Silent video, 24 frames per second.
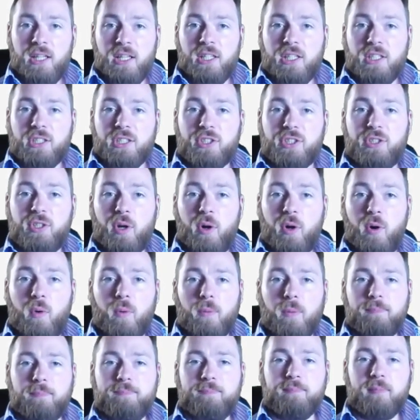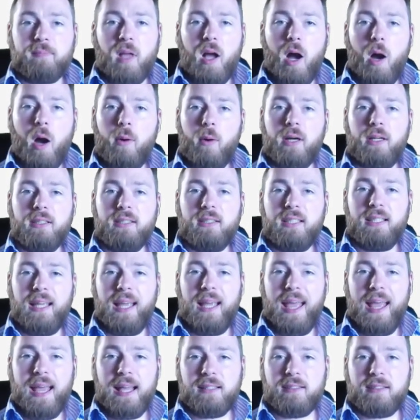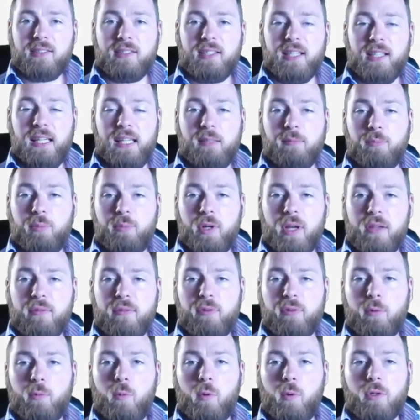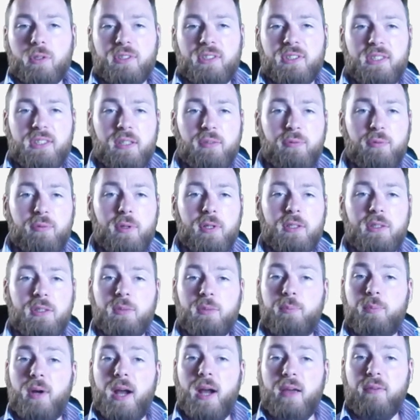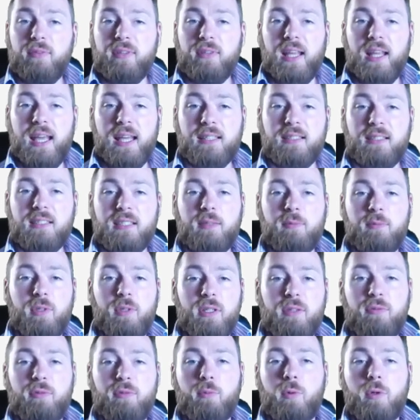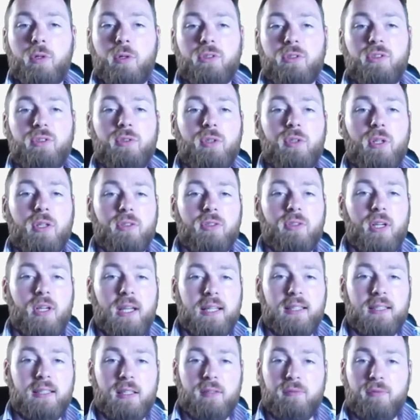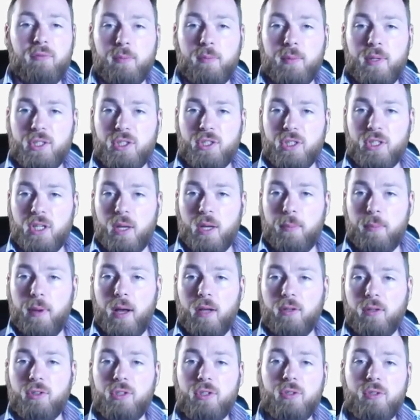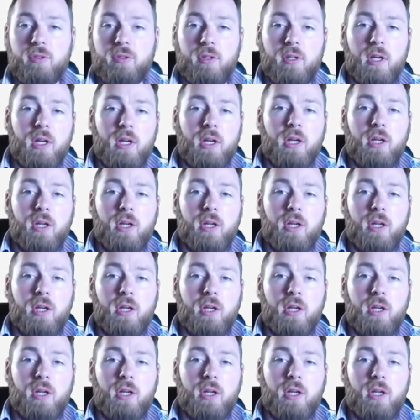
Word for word: So, how are the ads in Brave Rewards different? Private ads in Brave Rewards do not collect information about you.